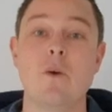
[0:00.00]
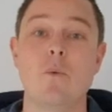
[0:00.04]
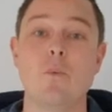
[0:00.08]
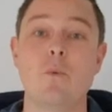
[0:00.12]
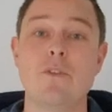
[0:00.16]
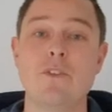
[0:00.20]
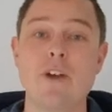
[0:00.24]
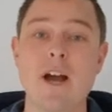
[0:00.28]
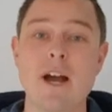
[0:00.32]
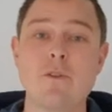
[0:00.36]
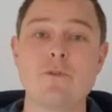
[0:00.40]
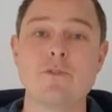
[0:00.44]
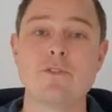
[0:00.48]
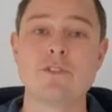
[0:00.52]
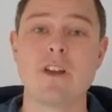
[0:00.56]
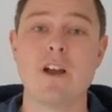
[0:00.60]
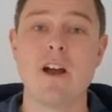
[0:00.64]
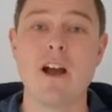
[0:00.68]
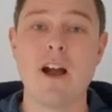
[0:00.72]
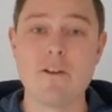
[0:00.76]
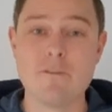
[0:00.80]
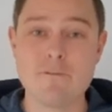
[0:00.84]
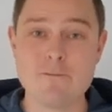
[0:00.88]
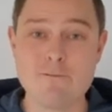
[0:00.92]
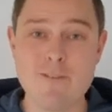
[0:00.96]
Without
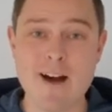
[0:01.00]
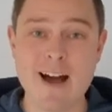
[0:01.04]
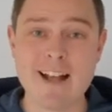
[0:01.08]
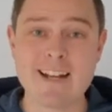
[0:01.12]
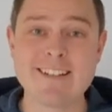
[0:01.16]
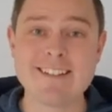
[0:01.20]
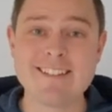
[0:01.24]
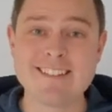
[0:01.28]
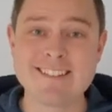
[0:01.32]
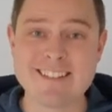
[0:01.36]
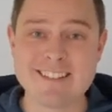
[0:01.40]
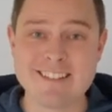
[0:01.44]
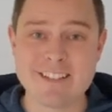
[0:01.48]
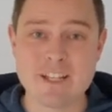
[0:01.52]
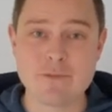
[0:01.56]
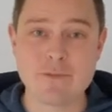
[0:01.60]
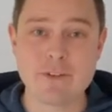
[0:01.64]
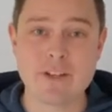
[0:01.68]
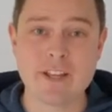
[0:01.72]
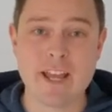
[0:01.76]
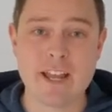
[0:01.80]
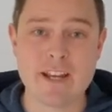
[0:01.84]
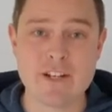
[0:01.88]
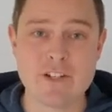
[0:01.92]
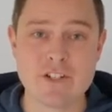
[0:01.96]
valid
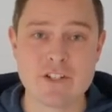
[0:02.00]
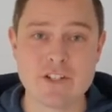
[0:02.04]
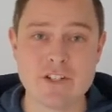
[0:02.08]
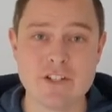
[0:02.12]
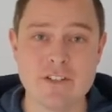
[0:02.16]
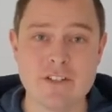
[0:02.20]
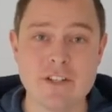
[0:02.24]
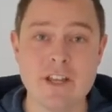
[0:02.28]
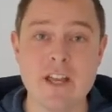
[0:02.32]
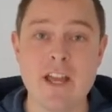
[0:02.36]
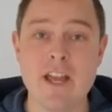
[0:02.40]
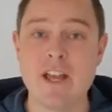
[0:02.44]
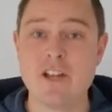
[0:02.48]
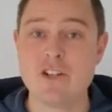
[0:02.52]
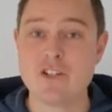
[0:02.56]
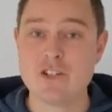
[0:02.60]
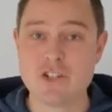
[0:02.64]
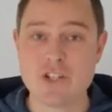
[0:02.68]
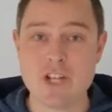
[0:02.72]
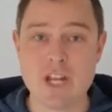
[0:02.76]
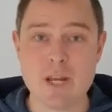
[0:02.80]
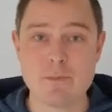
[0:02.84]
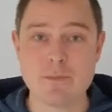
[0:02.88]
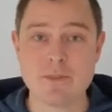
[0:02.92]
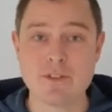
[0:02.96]
certification,
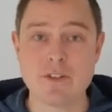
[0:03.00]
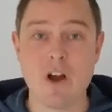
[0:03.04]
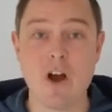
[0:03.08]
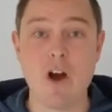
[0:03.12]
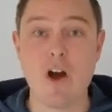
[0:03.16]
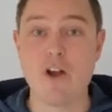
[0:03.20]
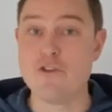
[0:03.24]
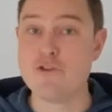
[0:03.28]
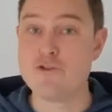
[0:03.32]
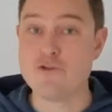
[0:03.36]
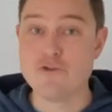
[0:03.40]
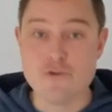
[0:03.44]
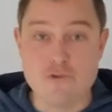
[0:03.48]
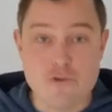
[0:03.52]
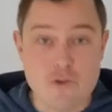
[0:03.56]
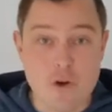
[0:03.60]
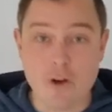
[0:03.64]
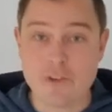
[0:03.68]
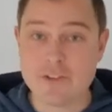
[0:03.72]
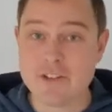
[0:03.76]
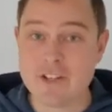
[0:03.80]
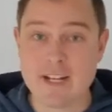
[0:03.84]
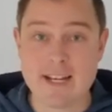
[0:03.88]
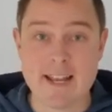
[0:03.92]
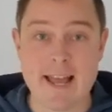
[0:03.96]
ships are
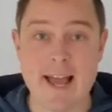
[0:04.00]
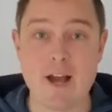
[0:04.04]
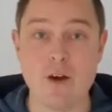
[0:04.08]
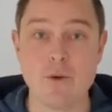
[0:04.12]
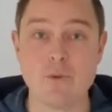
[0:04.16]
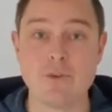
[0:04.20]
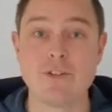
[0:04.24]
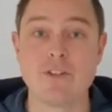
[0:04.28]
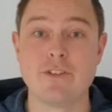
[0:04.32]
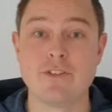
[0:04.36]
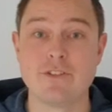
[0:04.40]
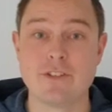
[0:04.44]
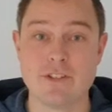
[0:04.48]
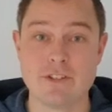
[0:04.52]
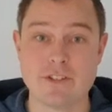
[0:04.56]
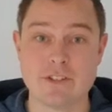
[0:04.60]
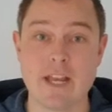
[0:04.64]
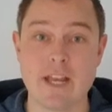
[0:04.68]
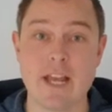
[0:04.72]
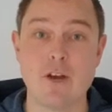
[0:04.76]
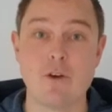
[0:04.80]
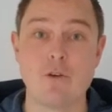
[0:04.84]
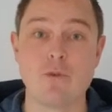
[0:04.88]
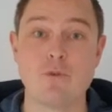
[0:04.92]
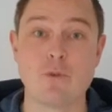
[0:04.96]
not allowed to
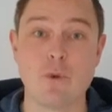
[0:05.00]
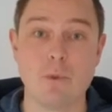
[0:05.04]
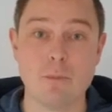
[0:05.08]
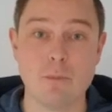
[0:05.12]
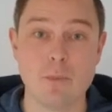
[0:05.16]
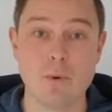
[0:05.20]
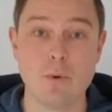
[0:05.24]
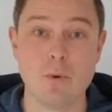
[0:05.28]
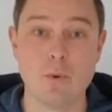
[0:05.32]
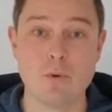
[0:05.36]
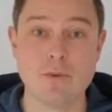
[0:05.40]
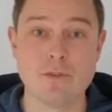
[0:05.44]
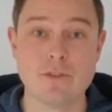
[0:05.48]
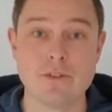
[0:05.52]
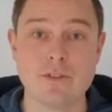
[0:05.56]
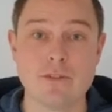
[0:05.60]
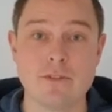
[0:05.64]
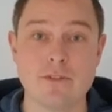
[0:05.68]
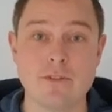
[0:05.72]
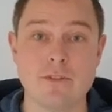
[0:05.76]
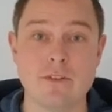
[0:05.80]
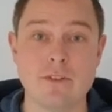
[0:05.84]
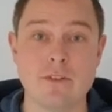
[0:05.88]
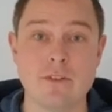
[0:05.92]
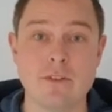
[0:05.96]
sail from port.
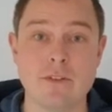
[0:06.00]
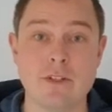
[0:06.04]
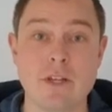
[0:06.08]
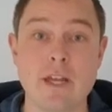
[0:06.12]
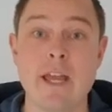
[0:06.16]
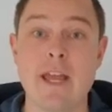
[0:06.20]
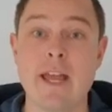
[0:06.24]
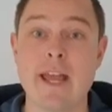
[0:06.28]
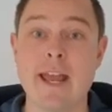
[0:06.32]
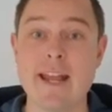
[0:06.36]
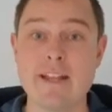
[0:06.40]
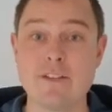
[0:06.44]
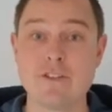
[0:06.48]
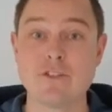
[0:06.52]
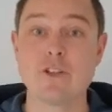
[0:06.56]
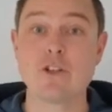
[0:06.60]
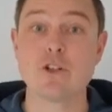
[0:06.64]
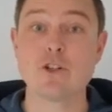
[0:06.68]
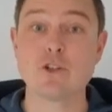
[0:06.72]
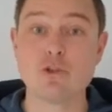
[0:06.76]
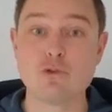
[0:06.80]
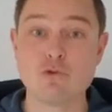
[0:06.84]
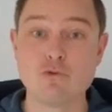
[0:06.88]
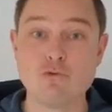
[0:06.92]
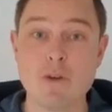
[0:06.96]
It's a
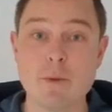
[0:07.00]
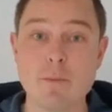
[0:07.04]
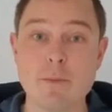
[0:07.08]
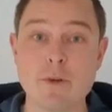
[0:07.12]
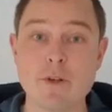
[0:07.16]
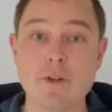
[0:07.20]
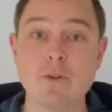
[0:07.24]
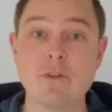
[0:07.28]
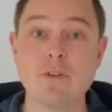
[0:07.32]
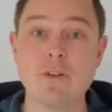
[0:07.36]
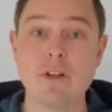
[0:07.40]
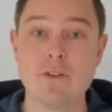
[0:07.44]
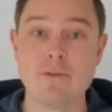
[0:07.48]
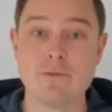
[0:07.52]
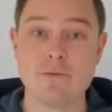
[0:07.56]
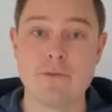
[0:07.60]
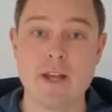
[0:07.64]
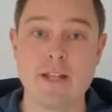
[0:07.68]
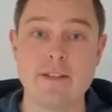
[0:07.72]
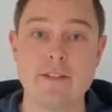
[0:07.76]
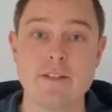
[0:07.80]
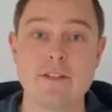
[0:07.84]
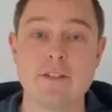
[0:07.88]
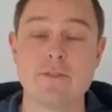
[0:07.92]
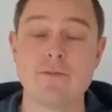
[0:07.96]
criminal
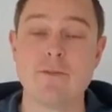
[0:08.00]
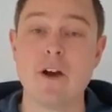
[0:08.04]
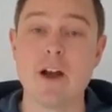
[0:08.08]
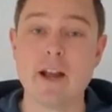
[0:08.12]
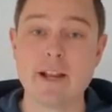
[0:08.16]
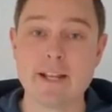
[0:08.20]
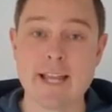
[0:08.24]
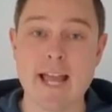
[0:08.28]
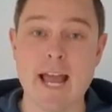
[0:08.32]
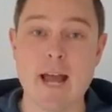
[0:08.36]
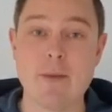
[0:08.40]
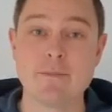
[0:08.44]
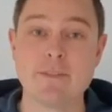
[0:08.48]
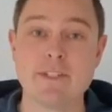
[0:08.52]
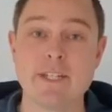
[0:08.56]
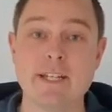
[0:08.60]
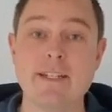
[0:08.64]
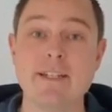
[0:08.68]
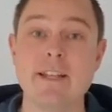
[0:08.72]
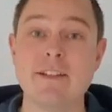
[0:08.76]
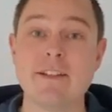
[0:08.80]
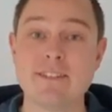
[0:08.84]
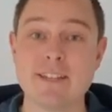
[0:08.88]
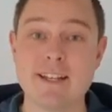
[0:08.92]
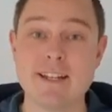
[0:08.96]
offence for a
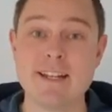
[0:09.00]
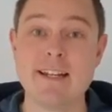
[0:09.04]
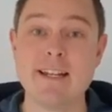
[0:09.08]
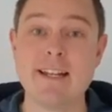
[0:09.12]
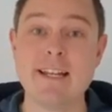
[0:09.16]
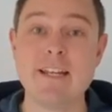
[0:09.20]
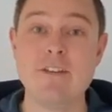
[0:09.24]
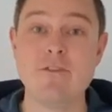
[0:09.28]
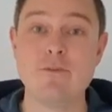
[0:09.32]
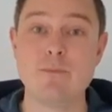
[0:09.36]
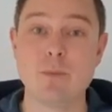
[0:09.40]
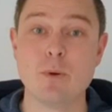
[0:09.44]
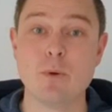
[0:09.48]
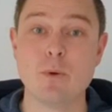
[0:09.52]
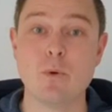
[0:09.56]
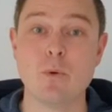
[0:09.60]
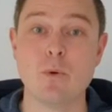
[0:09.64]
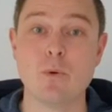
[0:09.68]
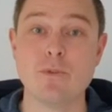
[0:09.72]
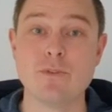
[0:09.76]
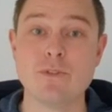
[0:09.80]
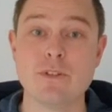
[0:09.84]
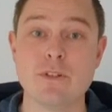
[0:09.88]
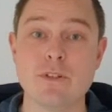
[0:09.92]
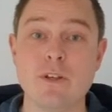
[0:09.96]
captain to leave
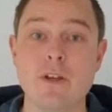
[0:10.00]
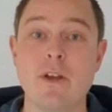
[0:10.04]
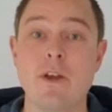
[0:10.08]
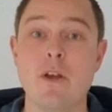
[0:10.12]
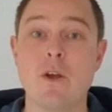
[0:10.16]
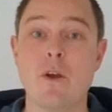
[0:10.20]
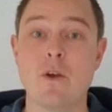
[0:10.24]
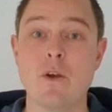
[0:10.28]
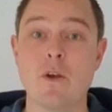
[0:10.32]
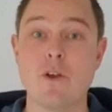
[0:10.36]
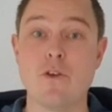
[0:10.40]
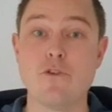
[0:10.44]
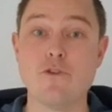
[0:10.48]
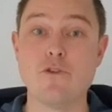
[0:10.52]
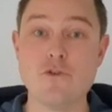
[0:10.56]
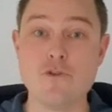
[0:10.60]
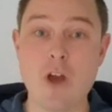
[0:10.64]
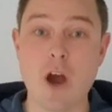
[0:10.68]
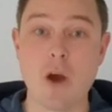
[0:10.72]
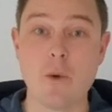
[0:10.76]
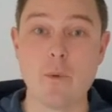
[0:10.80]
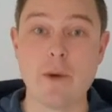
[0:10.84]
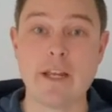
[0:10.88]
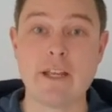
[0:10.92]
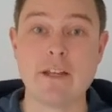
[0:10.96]
port
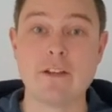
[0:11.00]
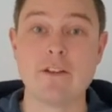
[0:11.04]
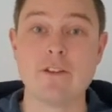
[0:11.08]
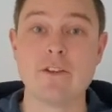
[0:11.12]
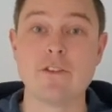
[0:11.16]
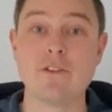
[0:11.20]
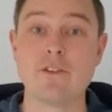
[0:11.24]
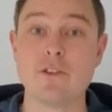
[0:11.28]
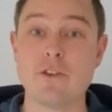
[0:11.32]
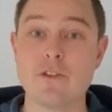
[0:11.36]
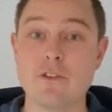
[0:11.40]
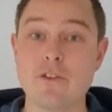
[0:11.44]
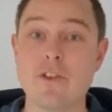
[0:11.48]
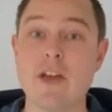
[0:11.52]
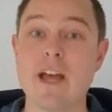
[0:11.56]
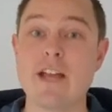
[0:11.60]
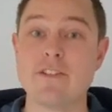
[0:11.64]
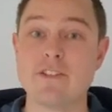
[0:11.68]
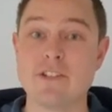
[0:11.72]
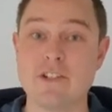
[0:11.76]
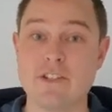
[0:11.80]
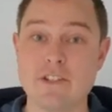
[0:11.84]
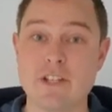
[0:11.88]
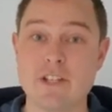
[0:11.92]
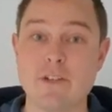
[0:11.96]
knowing that their
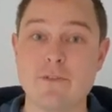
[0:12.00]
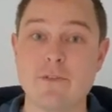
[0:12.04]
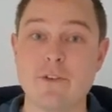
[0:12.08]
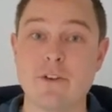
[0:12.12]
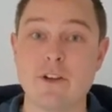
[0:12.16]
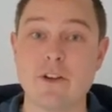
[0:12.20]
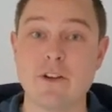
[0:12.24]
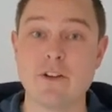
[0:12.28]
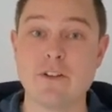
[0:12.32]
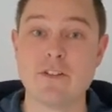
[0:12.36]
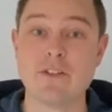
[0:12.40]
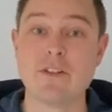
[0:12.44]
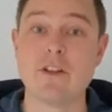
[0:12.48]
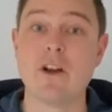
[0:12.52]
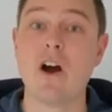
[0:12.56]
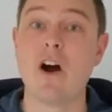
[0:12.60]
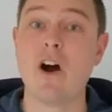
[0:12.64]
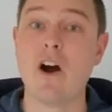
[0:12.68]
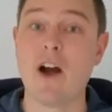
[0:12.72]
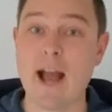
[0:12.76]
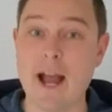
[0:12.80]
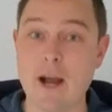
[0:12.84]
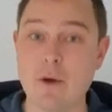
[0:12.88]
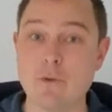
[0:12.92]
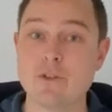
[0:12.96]
certificates
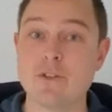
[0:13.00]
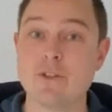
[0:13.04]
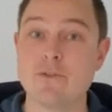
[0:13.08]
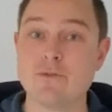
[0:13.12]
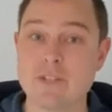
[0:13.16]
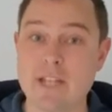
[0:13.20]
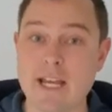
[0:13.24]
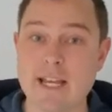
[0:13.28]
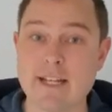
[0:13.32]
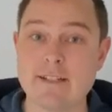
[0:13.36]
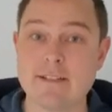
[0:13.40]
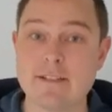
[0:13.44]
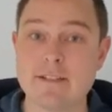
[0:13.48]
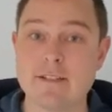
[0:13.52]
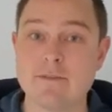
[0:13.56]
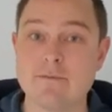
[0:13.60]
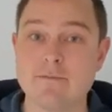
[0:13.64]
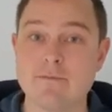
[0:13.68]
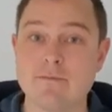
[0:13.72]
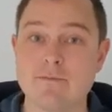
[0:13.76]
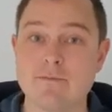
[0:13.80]
are out of date.